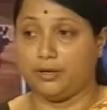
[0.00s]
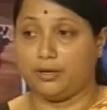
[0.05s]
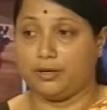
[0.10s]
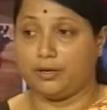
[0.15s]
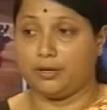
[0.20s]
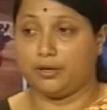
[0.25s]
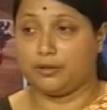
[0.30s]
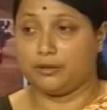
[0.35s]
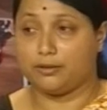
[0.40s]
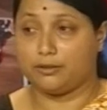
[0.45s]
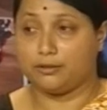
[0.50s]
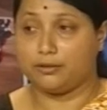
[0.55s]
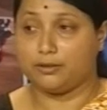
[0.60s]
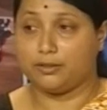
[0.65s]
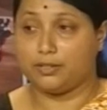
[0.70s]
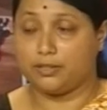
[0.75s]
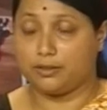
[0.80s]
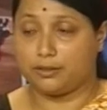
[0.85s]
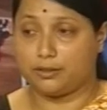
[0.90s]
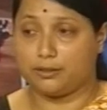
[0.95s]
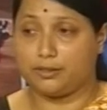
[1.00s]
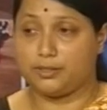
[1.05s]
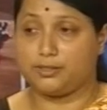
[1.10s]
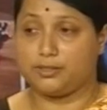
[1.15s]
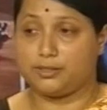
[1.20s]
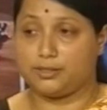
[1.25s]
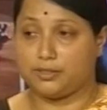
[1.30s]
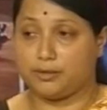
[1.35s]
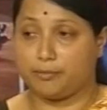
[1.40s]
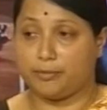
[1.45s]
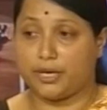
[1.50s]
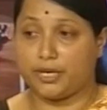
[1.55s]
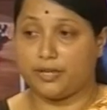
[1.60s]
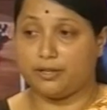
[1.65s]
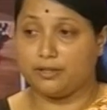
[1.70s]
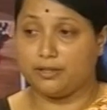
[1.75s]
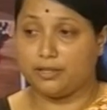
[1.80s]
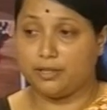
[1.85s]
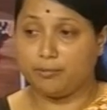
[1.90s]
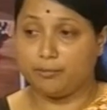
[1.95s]
This is the main
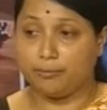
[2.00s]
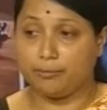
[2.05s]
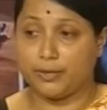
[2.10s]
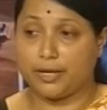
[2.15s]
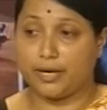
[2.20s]
theme,